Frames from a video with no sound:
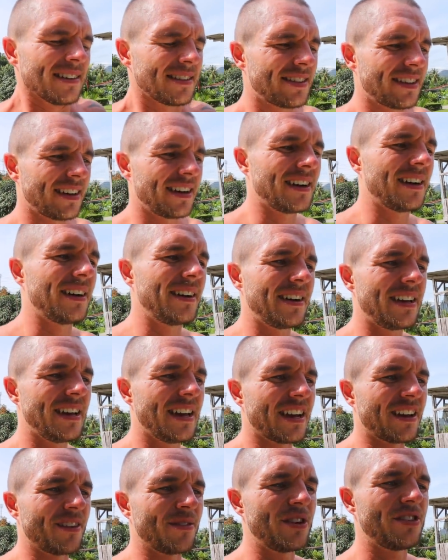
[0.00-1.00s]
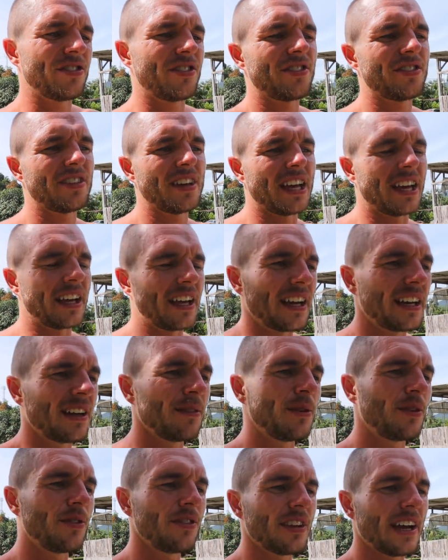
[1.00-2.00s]
So yeah, we should see. And
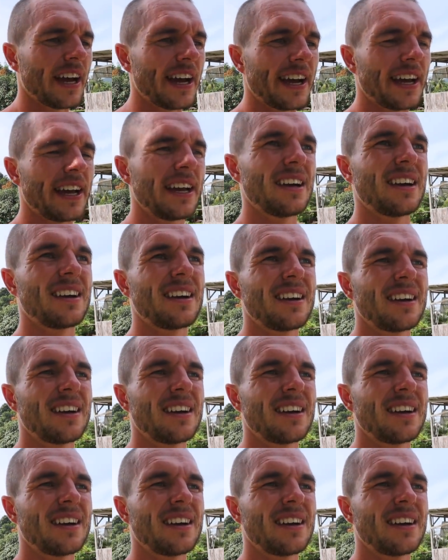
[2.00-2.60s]
I will say